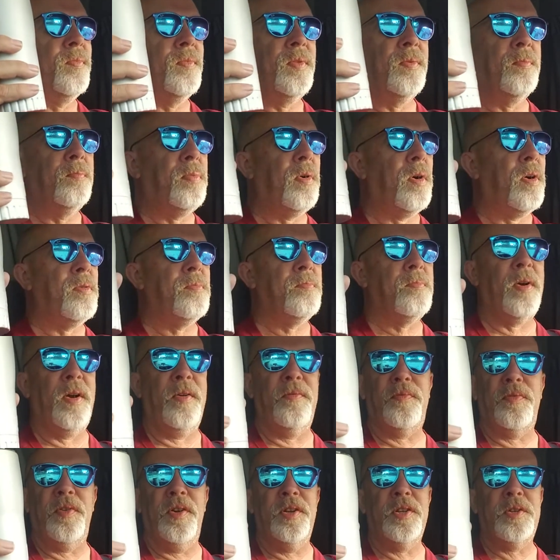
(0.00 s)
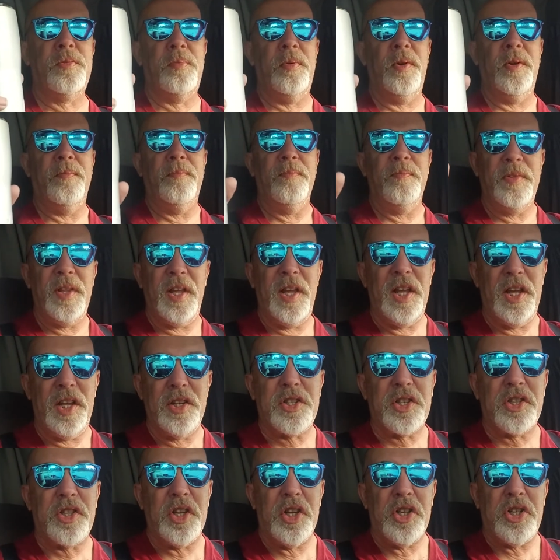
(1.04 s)
Pardon my French, but
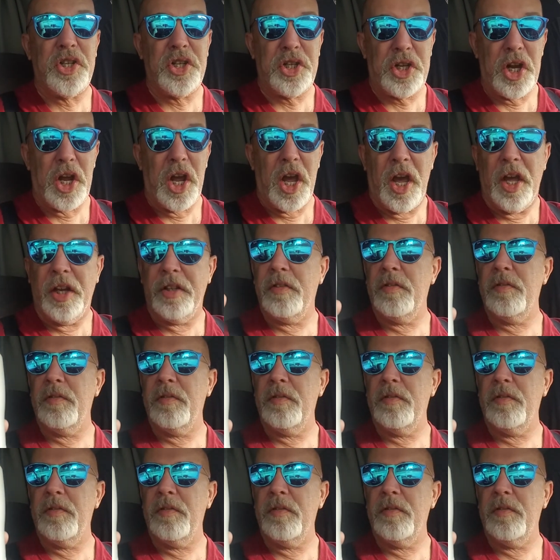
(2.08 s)
it's the shit.